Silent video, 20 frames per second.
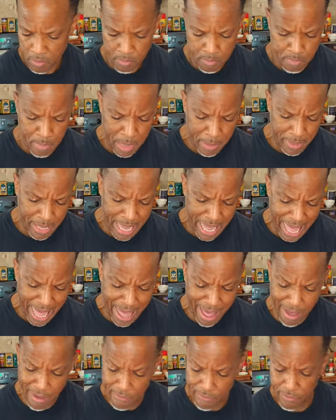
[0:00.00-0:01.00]
Maybe
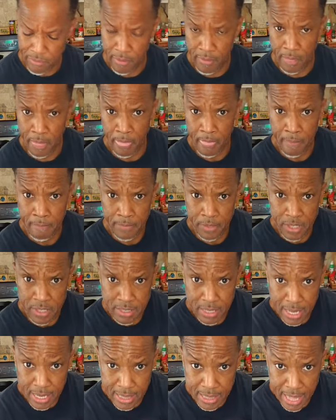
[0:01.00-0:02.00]
half, just
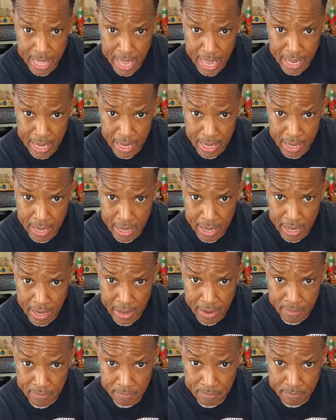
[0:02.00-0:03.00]
like that.
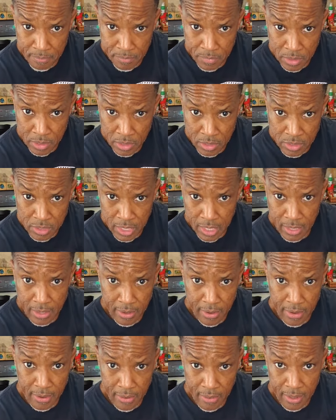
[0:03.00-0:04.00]
See
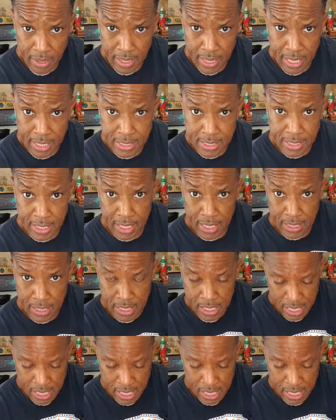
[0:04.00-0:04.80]
it? And that's it.